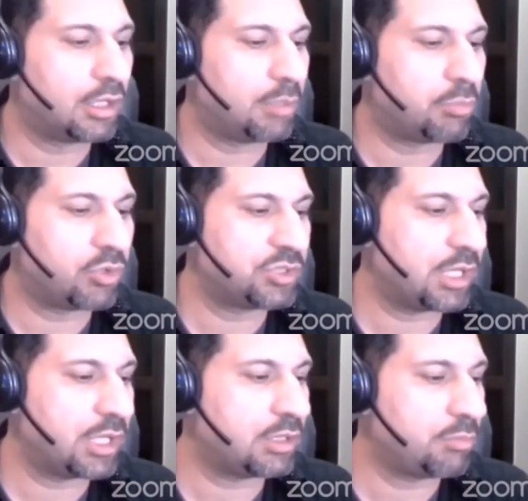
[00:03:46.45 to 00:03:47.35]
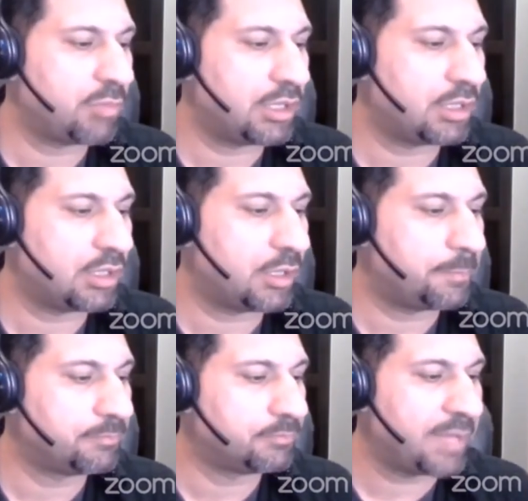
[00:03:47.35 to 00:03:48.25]
I uh, appreciate my
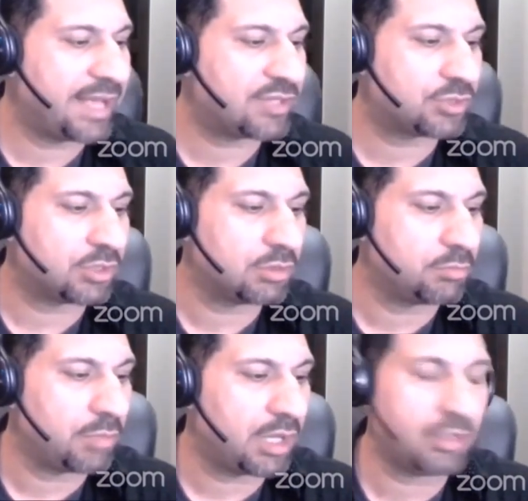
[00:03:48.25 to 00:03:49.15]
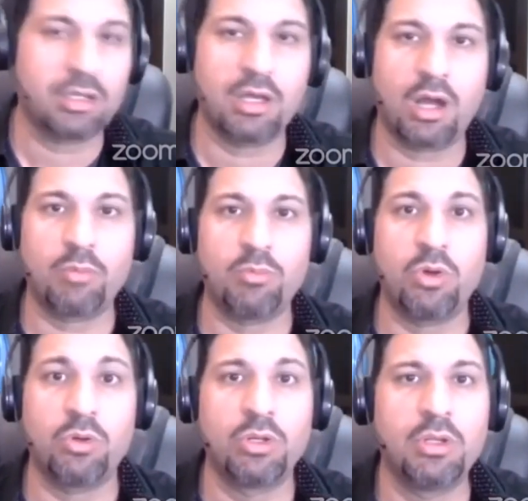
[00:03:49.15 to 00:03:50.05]
uh, master, Mari Di
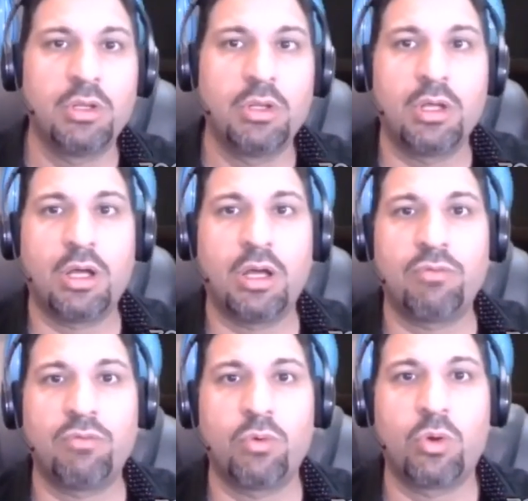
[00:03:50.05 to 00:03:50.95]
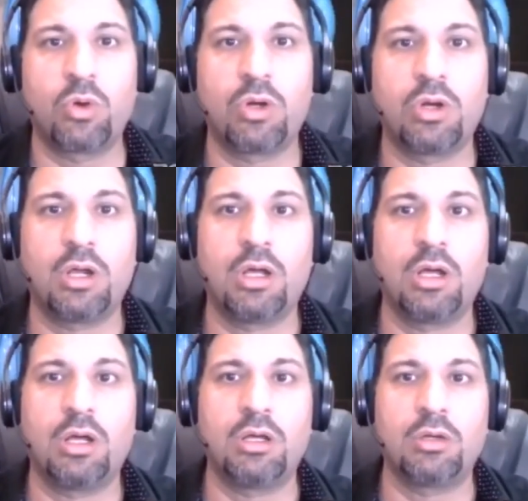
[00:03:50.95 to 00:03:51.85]
Garmo, uh, for
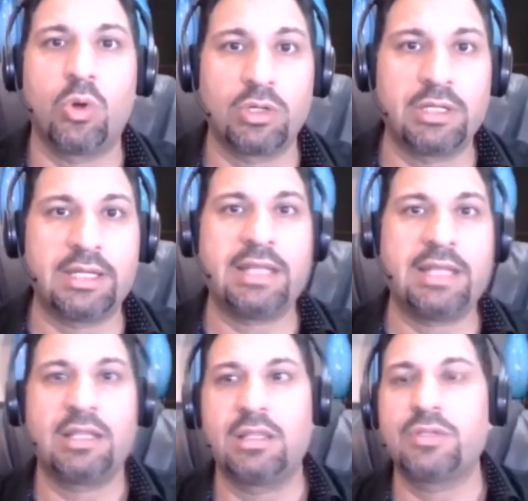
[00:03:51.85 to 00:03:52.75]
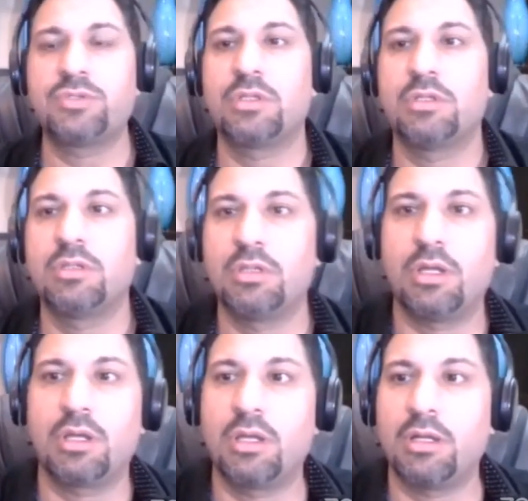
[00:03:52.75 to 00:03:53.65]
uh, coordinating this and
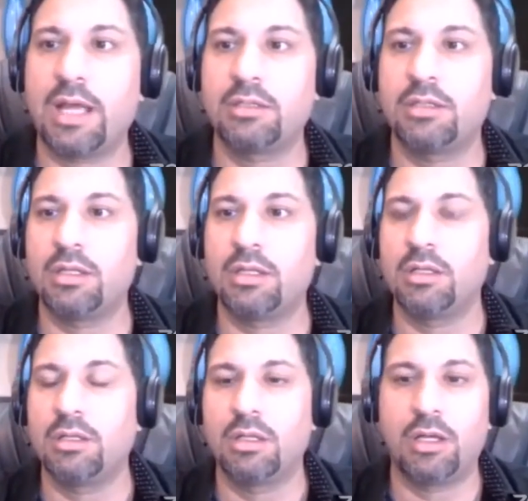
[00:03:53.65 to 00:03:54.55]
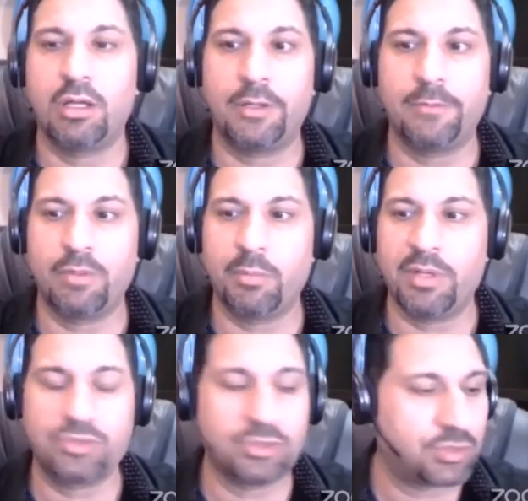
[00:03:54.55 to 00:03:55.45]
uh, connecting the
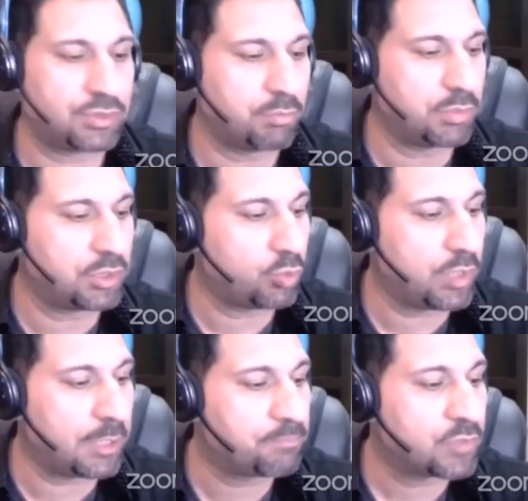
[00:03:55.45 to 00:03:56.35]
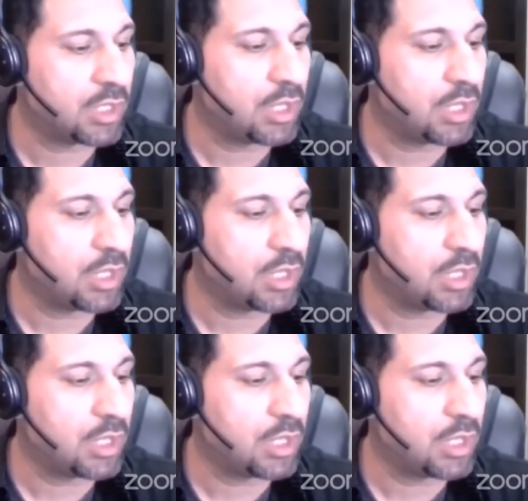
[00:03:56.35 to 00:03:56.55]
messages in between.